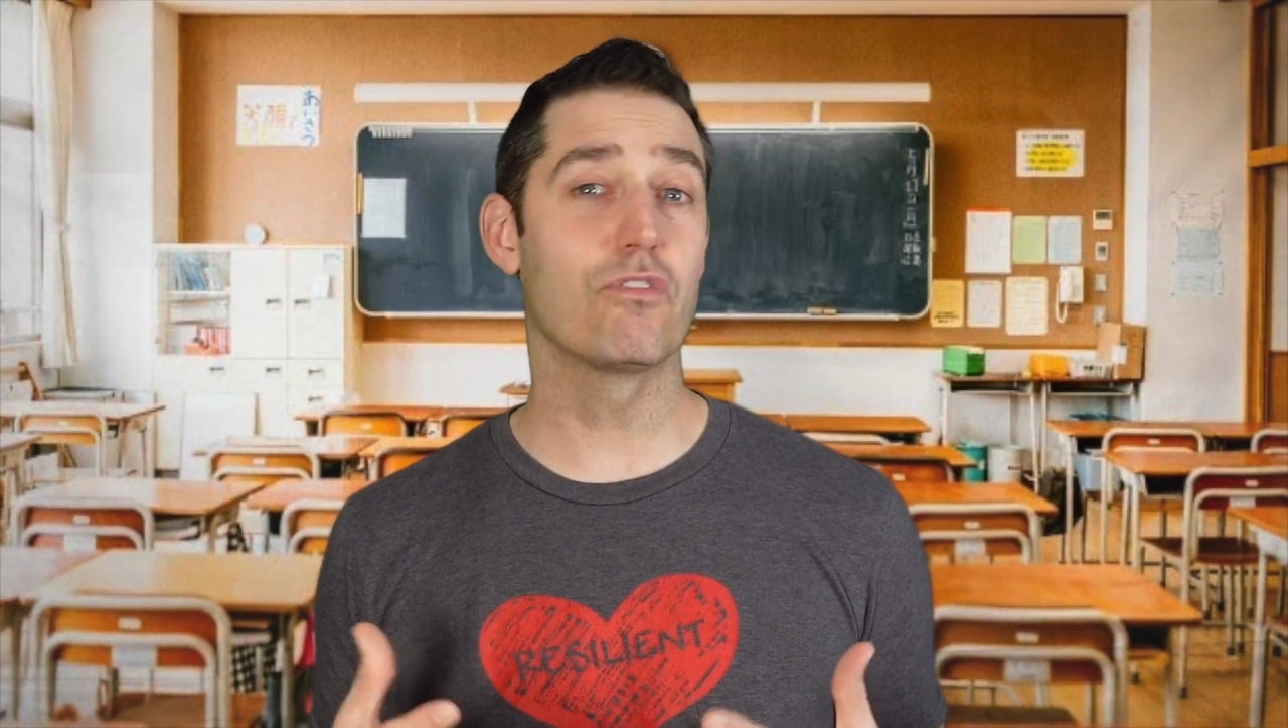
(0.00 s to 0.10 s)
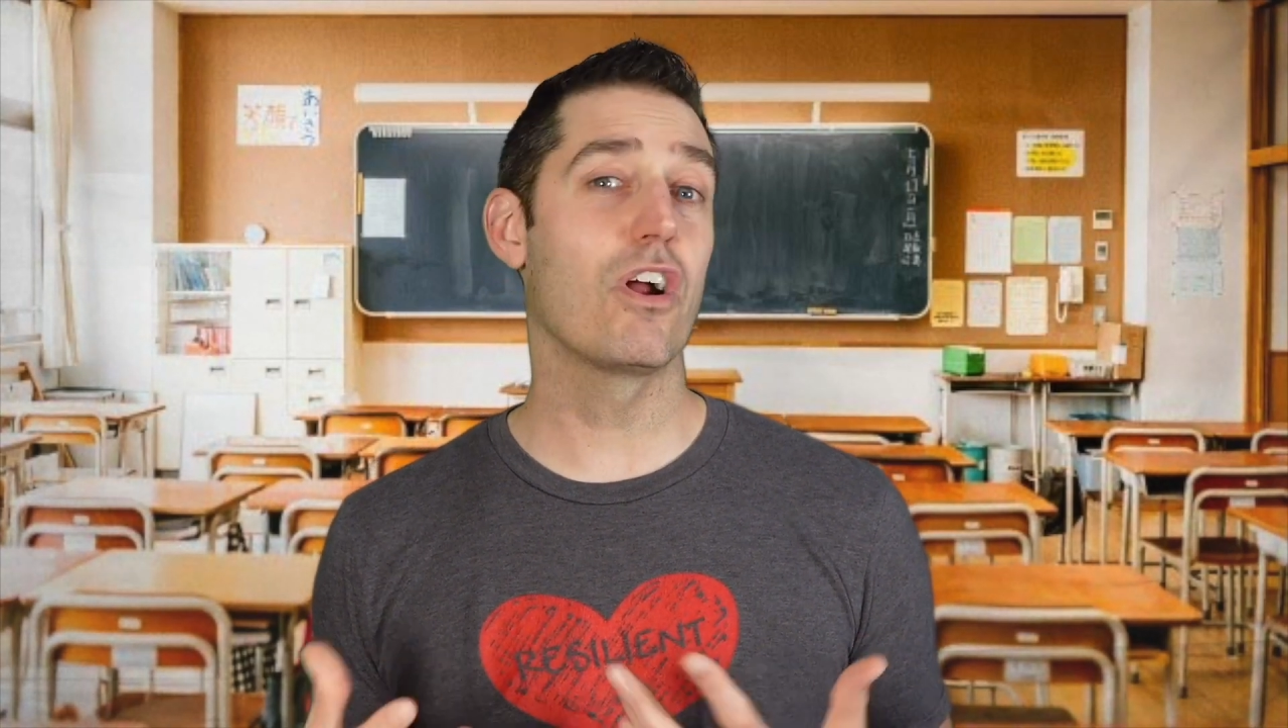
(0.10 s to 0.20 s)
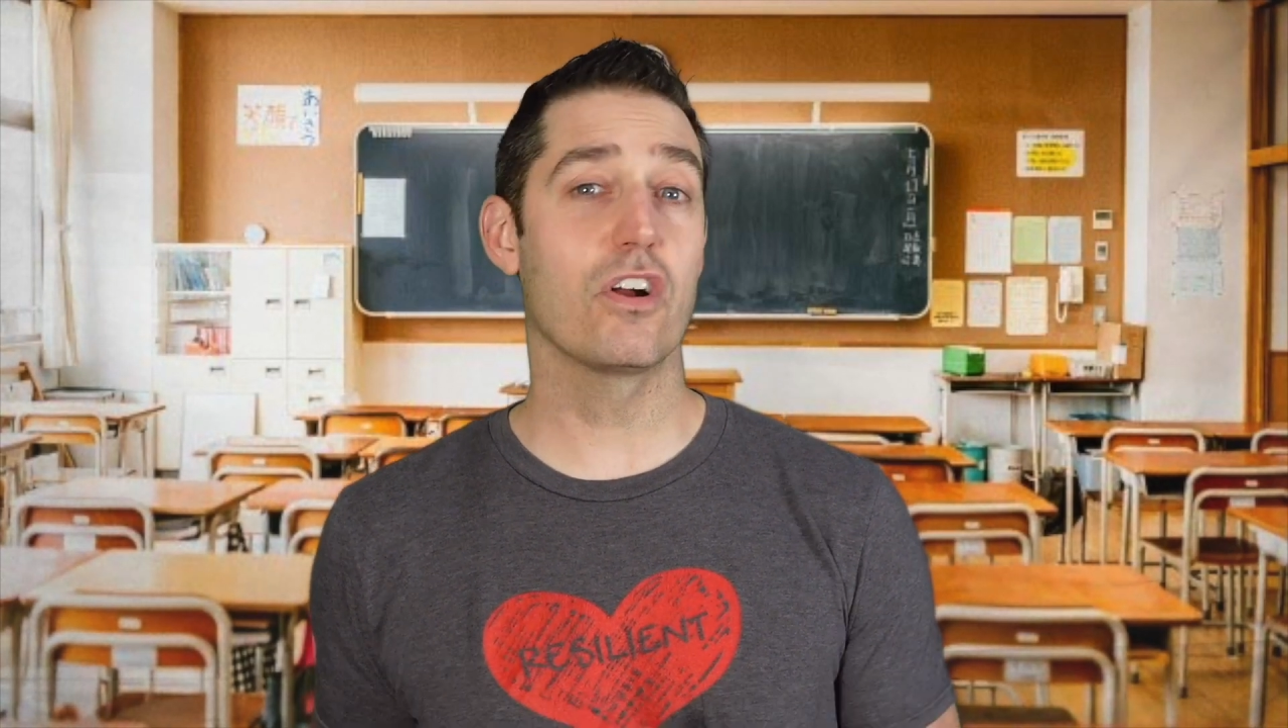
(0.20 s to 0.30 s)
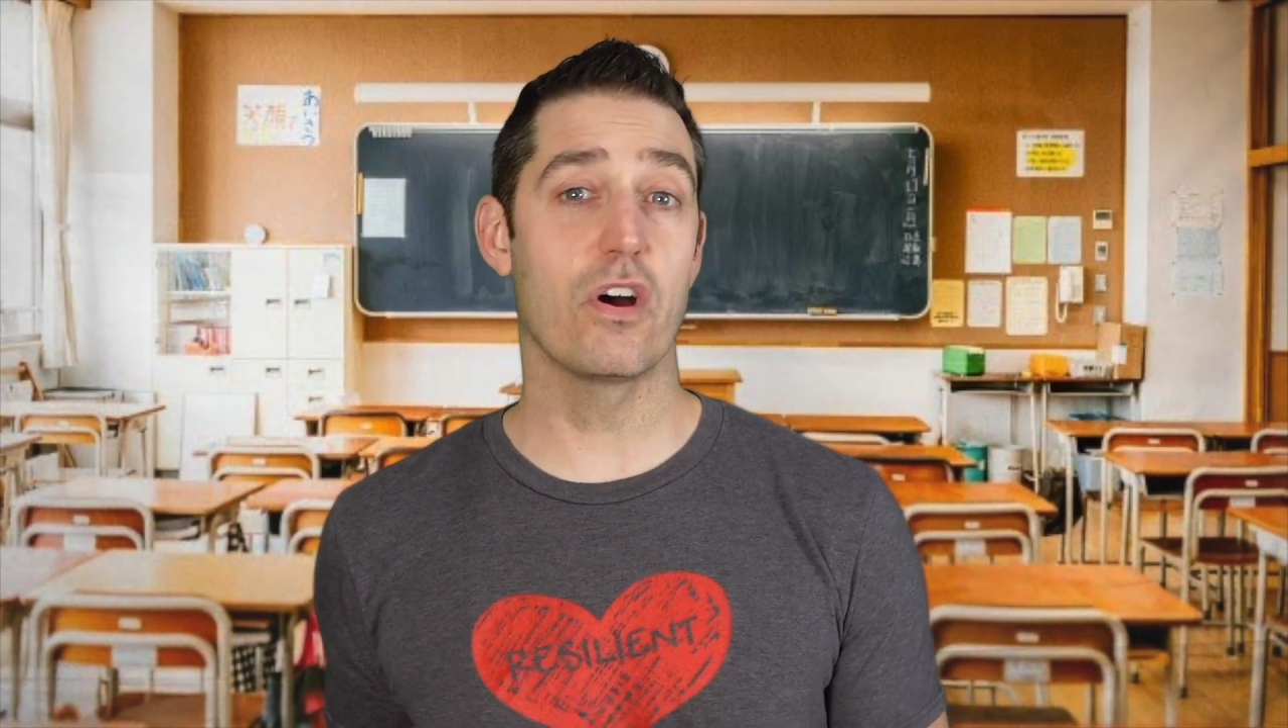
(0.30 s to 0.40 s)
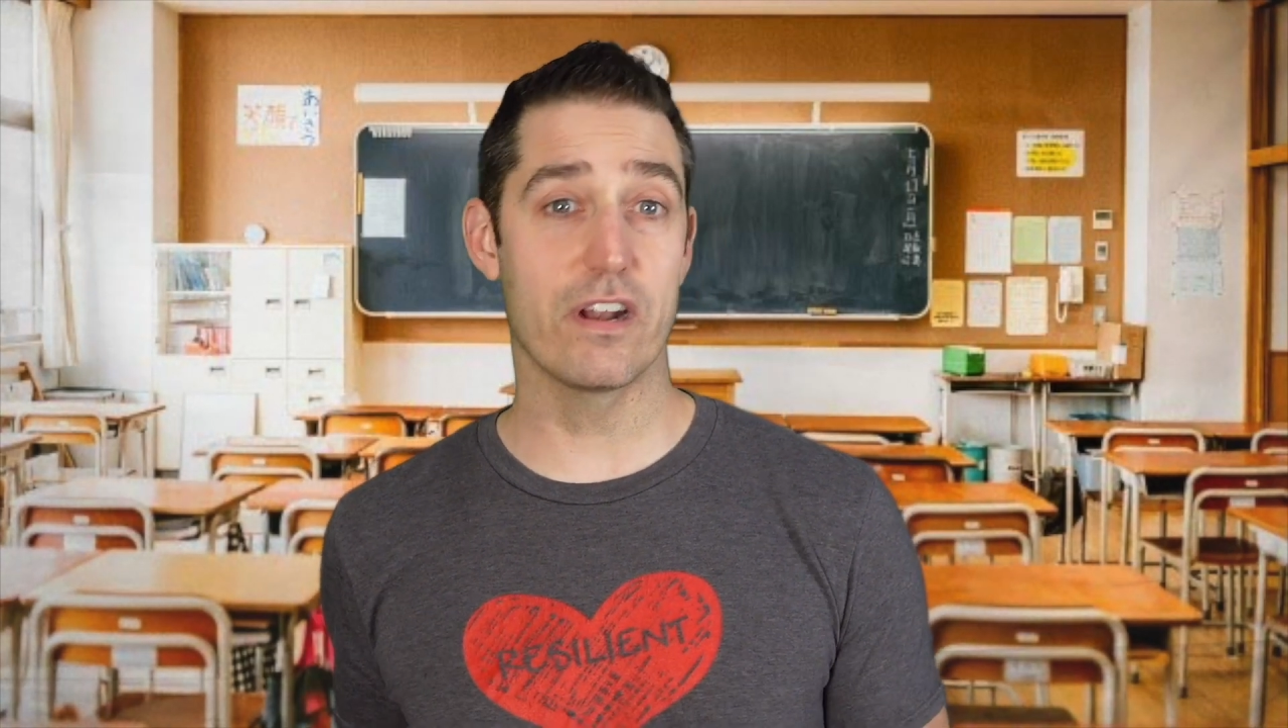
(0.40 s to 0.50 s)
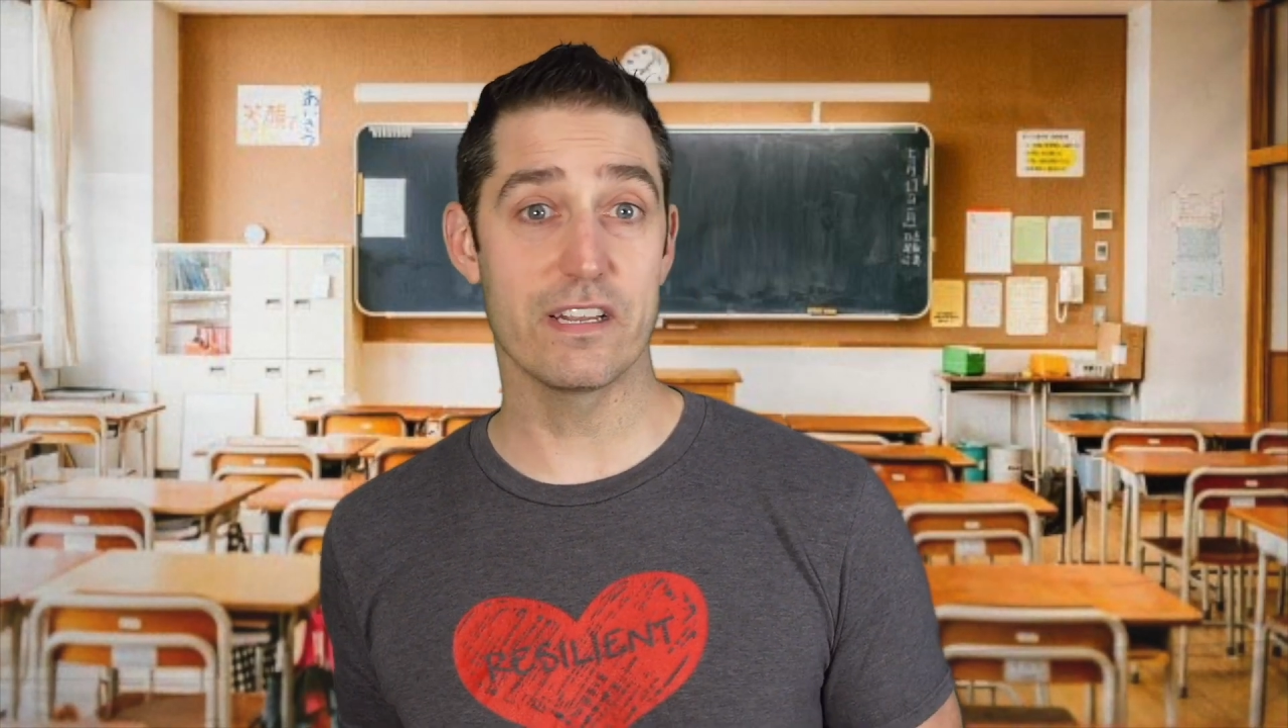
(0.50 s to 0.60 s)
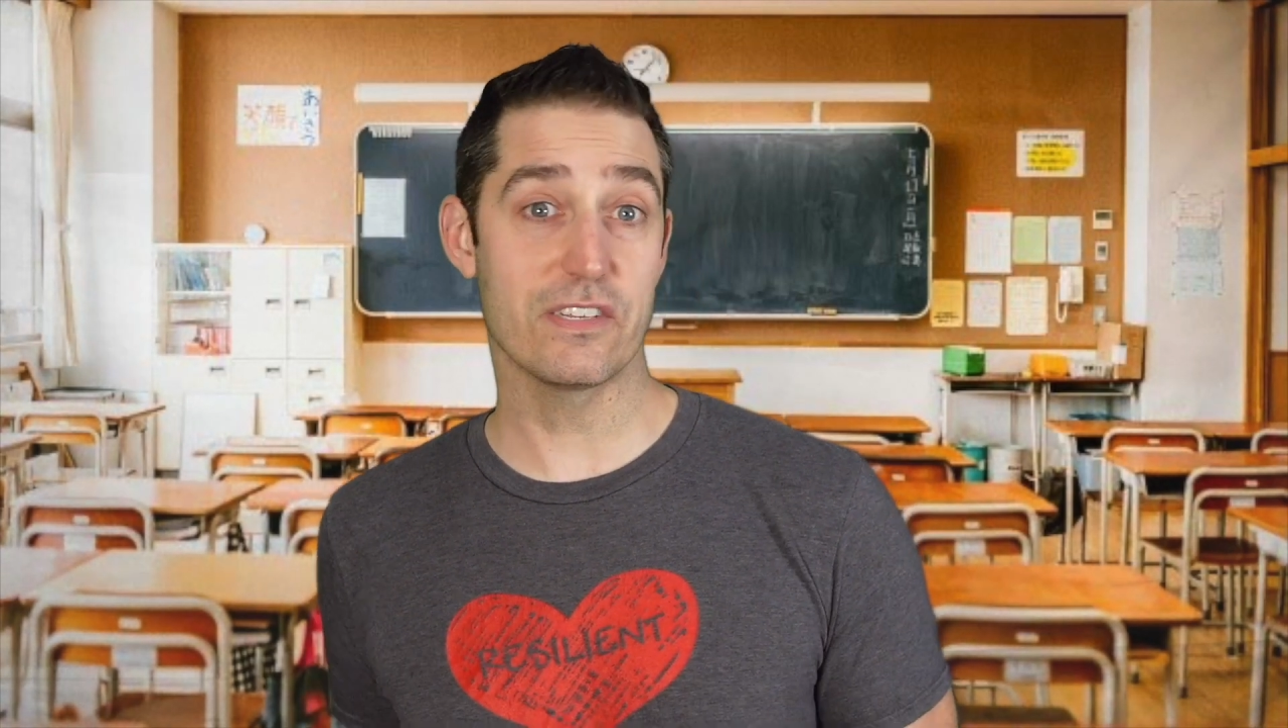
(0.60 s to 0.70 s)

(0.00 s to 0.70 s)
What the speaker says: wrong on an